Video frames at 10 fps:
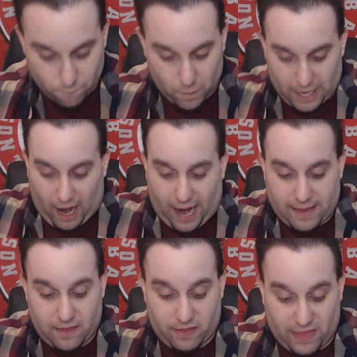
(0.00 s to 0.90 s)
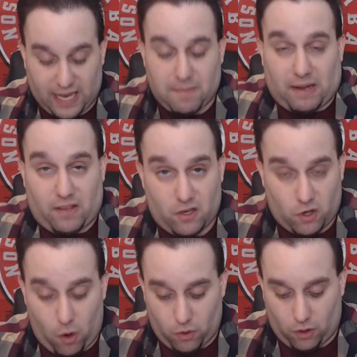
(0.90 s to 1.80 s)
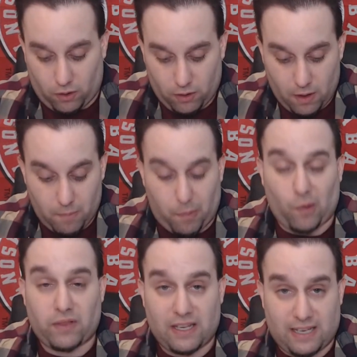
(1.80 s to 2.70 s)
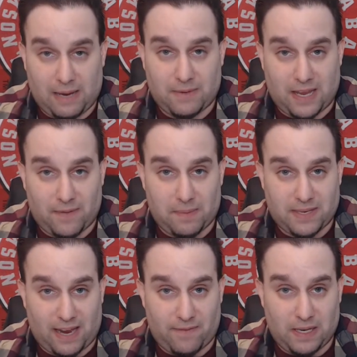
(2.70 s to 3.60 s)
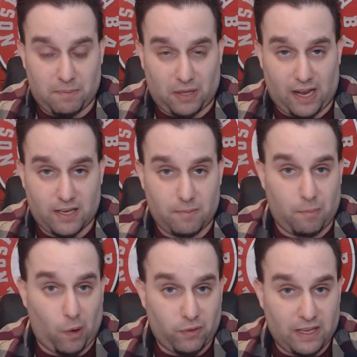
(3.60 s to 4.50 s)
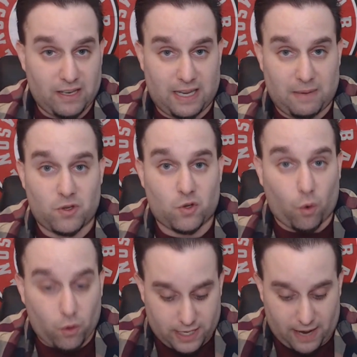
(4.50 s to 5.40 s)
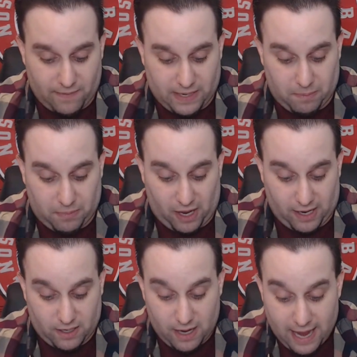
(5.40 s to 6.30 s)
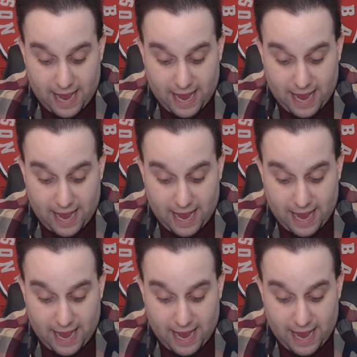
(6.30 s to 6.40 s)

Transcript: When I think about this total, both these teams give up 70 plus. Both these teams score 70 plus.